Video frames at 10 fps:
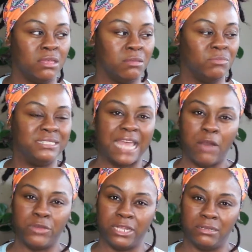
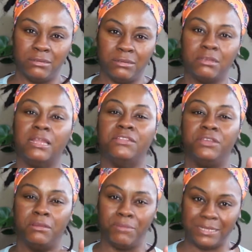medallion.
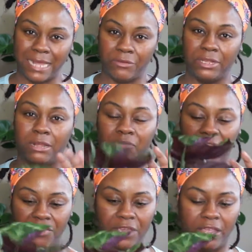Calathea medallion, I
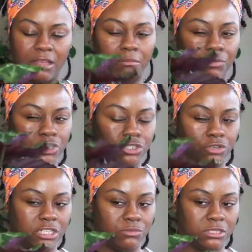think. I'm pretty sure
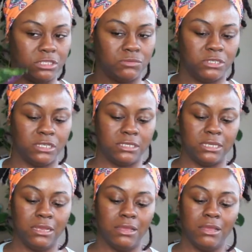that's what this one is.
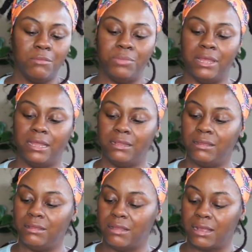But
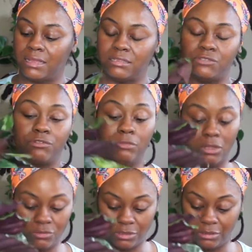I got this from
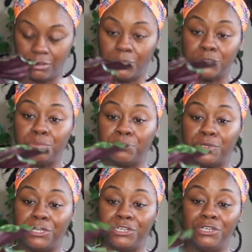Lowe's. Looks
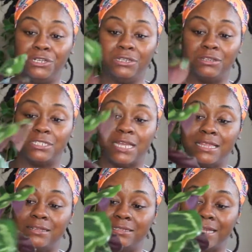pretty good. Looks
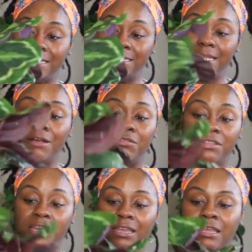nice and
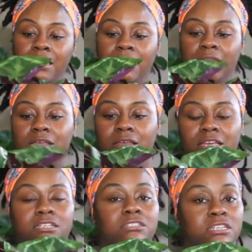healthy.
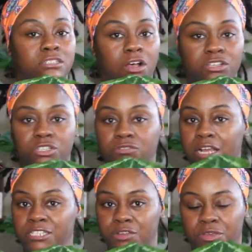It's also
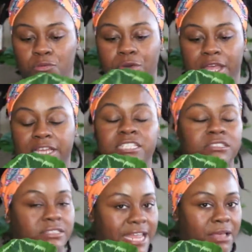not soaking wet. It's
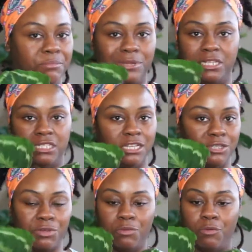damp, but it's not
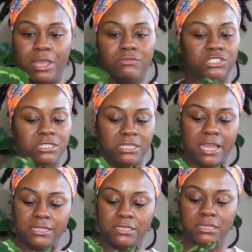soaking wet, which is
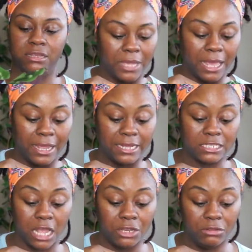nice. Yeah, and it's
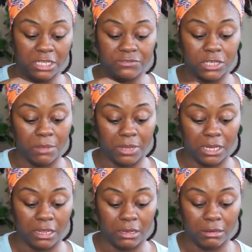got new leaves coming
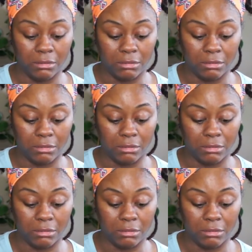in